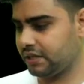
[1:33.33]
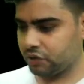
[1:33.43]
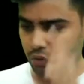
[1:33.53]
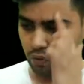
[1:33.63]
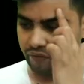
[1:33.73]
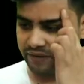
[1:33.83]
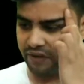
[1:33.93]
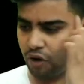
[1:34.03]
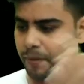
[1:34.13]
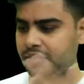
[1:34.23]
So when
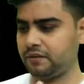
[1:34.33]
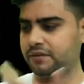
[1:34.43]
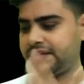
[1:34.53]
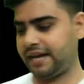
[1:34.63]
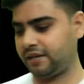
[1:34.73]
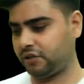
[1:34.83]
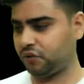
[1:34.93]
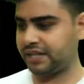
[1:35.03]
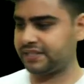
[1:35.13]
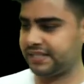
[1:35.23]
we open then
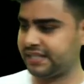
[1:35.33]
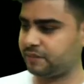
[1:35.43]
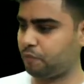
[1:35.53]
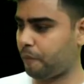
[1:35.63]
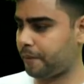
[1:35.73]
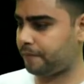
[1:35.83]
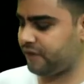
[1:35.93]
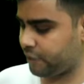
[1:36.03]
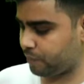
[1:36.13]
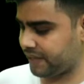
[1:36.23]
you can see this pop-up
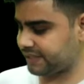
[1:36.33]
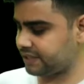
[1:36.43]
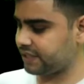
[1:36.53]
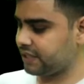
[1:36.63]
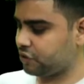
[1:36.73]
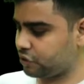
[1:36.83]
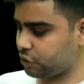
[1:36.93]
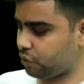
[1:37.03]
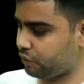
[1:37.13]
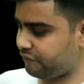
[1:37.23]
window message.
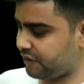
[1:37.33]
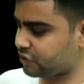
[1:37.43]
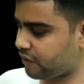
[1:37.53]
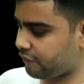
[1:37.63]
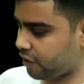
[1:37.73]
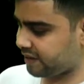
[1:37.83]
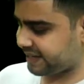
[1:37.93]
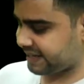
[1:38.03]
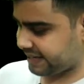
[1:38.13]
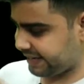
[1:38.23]
So first of all
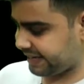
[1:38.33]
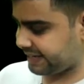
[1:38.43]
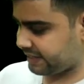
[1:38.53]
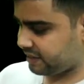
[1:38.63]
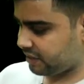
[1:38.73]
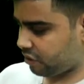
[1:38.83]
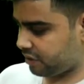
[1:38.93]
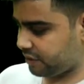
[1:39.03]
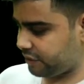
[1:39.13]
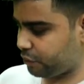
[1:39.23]
click
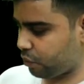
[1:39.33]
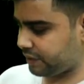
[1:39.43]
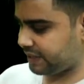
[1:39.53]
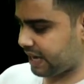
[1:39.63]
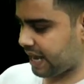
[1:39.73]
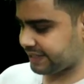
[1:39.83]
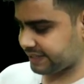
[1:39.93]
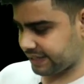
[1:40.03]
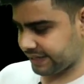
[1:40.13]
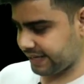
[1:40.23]
don't
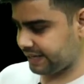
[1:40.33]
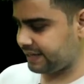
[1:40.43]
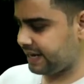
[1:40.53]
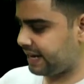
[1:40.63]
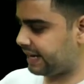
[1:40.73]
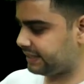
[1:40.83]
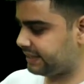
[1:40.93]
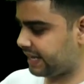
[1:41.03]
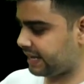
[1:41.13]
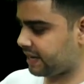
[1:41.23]
ask again and
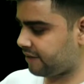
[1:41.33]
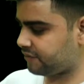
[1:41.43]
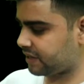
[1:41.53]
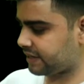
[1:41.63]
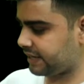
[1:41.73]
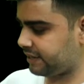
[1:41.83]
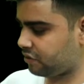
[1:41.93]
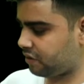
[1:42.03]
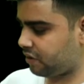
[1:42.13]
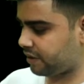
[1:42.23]
then after click
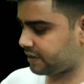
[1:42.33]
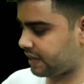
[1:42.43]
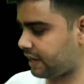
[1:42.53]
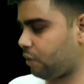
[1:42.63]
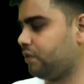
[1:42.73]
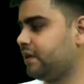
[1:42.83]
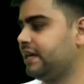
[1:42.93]
on allow.